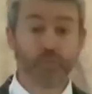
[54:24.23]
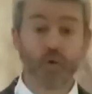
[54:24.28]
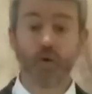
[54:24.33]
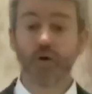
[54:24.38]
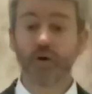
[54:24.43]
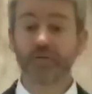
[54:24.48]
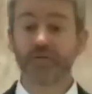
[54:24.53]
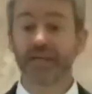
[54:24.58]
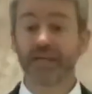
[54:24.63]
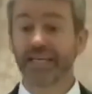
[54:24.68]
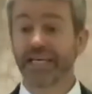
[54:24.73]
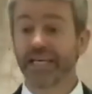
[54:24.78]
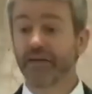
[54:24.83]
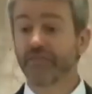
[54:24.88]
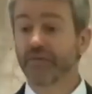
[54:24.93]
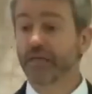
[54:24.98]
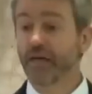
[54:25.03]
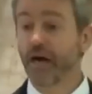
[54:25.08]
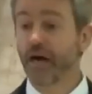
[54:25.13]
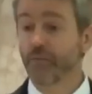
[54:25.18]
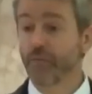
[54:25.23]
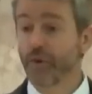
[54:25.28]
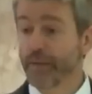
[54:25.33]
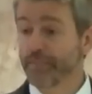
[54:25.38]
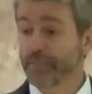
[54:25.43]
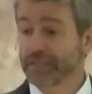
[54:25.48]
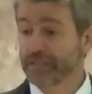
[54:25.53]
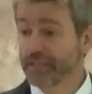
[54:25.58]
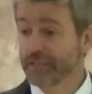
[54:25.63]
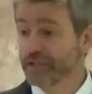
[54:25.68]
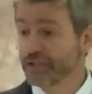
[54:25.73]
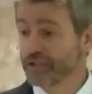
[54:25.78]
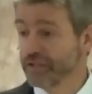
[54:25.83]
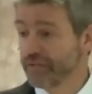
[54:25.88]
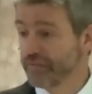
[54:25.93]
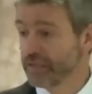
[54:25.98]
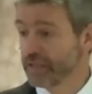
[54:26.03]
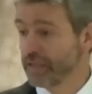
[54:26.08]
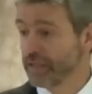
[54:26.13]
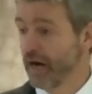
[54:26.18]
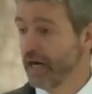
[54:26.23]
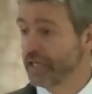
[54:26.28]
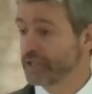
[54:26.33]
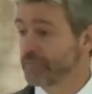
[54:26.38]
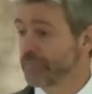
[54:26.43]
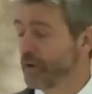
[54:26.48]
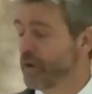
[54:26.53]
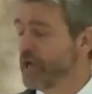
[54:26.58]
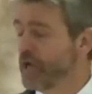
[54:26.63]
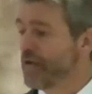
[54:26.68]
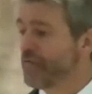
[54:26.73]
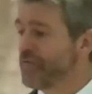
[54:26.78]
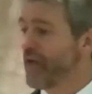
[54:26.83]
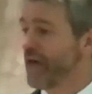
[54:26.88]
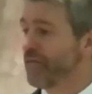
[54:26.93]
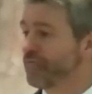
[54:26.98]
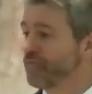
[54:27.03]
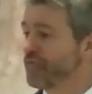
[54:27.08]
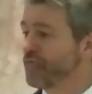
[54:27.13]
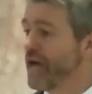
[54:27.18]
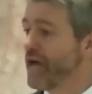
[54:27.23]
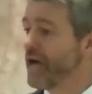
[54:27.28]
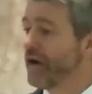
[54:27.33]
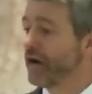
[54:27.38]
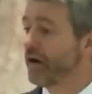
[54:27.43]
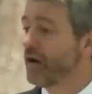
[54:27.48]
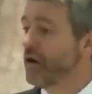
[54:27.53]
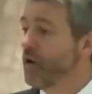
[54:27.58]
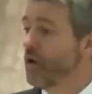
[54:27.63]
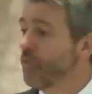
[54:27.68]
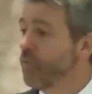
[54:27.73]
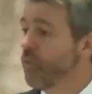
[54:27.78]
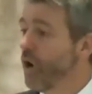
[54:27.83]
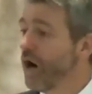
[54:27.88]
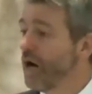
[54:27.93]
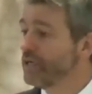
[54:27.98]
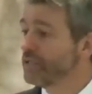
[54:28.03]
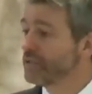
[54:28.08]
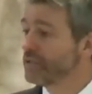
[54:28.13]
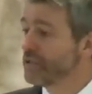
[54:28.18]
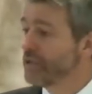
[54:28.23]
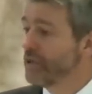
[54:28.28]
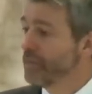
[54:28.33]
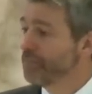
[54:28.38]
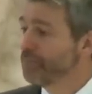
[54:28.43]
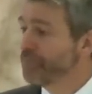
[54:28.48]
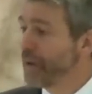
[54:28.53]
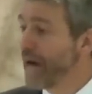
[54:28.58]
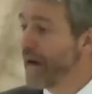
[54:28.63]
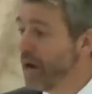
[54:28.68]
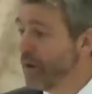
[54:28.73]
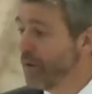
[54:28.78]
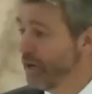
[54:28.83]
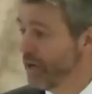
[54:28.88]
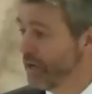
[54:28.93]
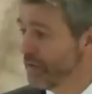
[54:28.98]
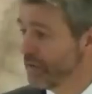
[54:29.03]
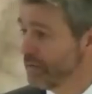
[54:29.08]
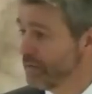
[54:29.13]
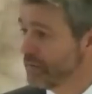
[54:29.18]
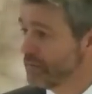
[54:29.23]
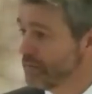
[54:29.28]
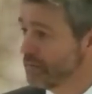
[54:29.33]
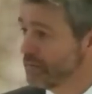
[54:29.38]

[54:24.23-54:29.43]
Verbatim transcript: more than even our repetition of the gospel, that there was power.